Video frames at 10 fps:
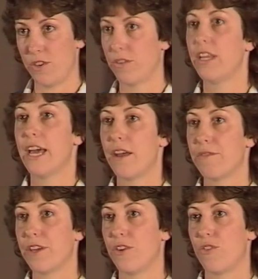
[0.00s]
totally out
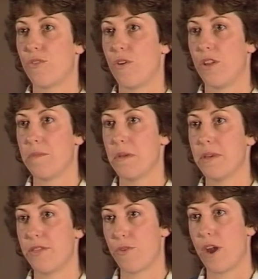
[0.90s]
of control, he may
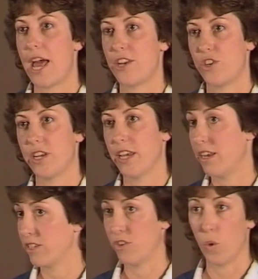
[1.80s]
be thrashing, he
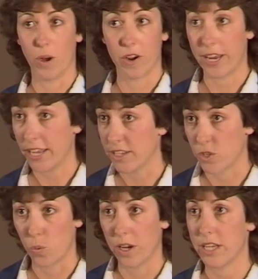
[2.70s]
doesn't know where he is
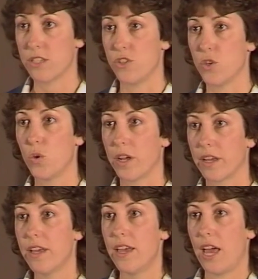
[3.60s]
or what he's doing.
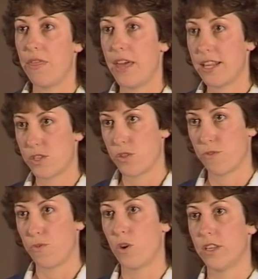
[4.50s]
And that's
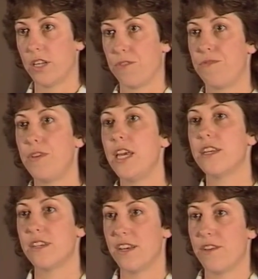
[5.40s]
the four little
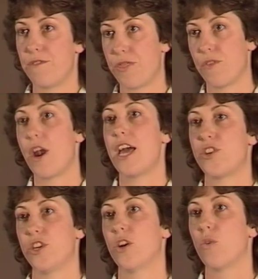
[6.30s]
feet
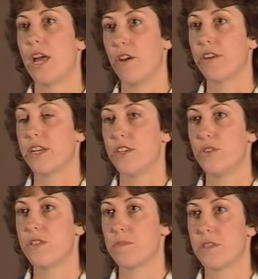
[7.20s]
thrashing around can
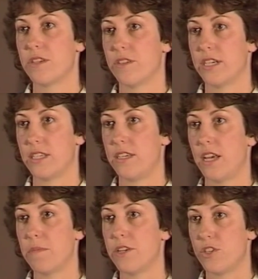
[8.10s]
do some serious
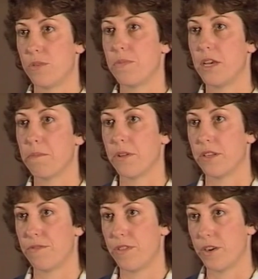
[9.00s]
damage to people
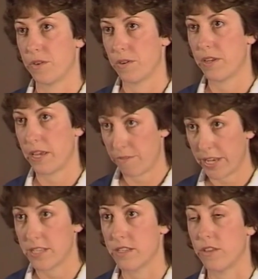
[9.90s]
if their
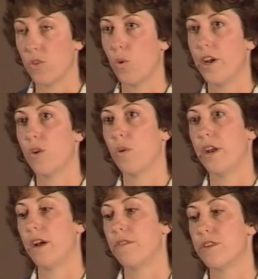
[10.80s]
face is in the way or
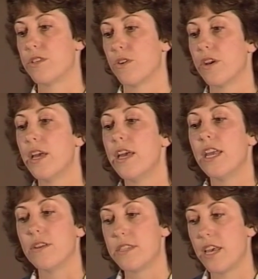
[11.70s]
whatever. So,
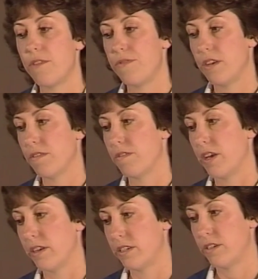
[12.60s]
safety of the
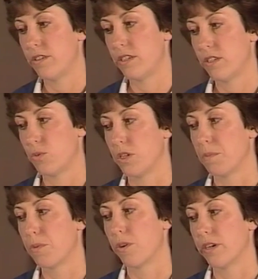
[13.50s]
volunteers is a real
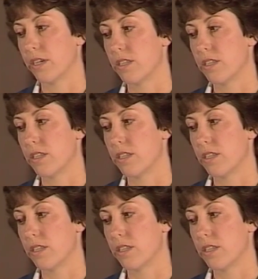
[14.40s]
important